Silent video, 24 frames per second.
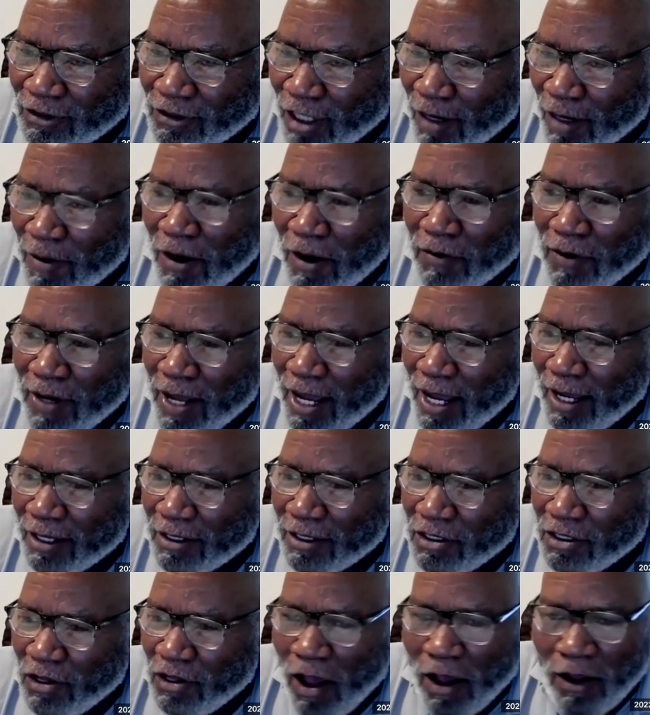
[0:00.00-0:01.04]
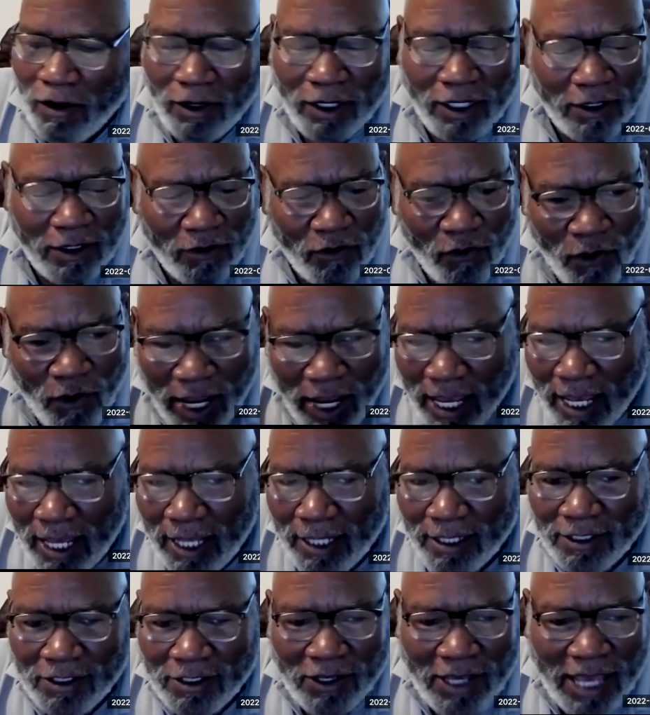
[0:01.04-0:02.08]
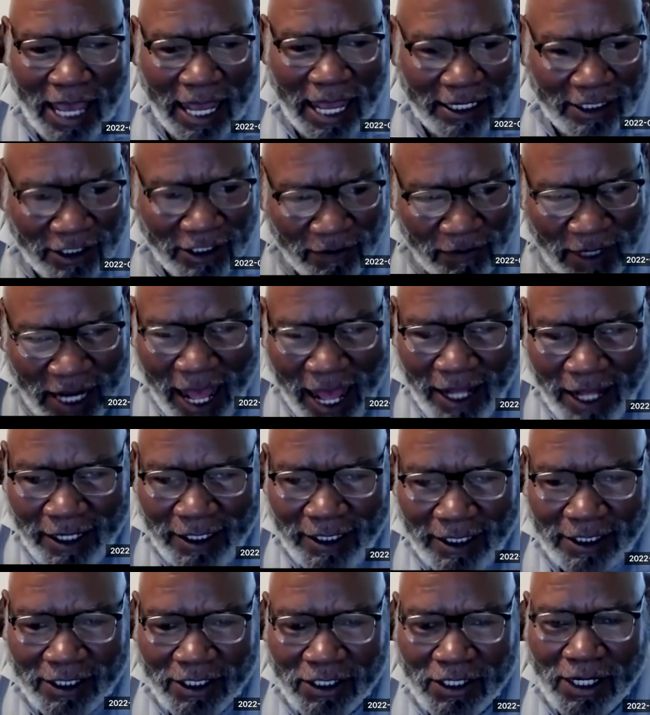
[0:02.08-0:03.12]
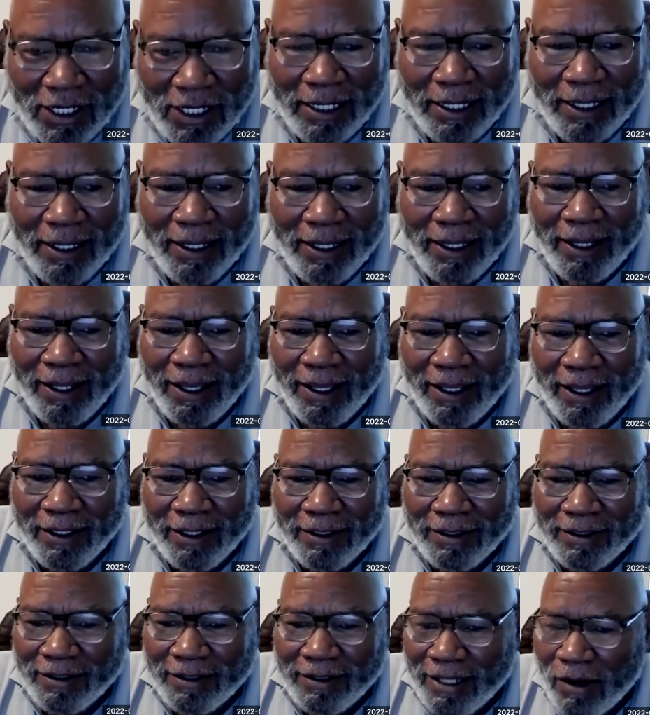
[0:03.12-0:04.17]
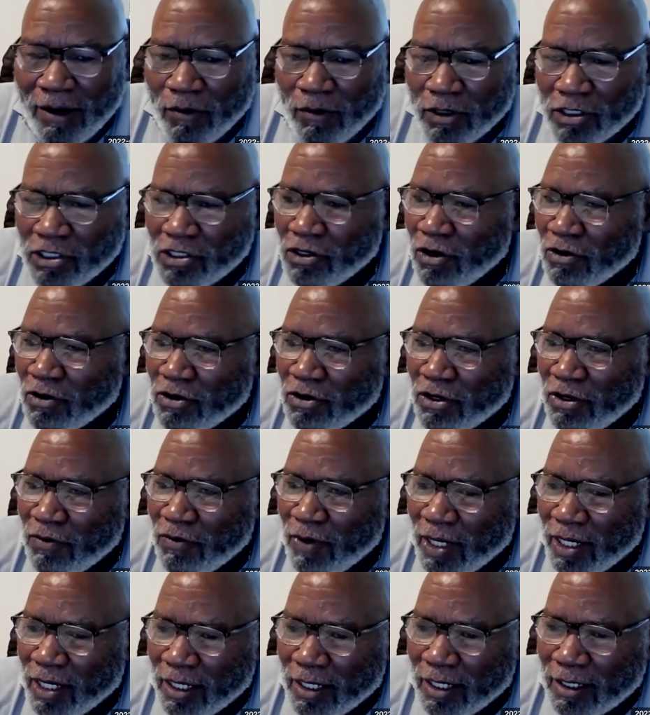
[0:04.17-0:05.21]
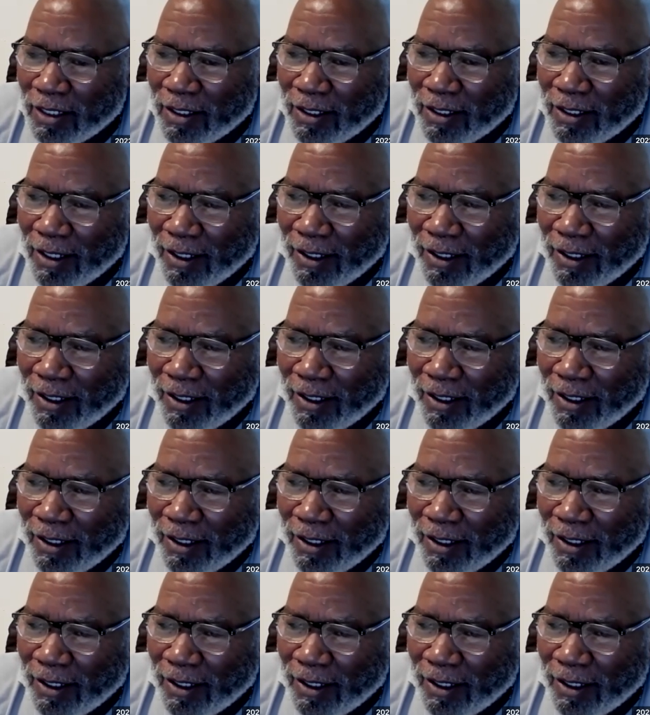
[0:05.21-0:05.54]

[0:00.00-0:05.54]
Come on now, you all in red, you got some knowledge. Now what you gonna do with it?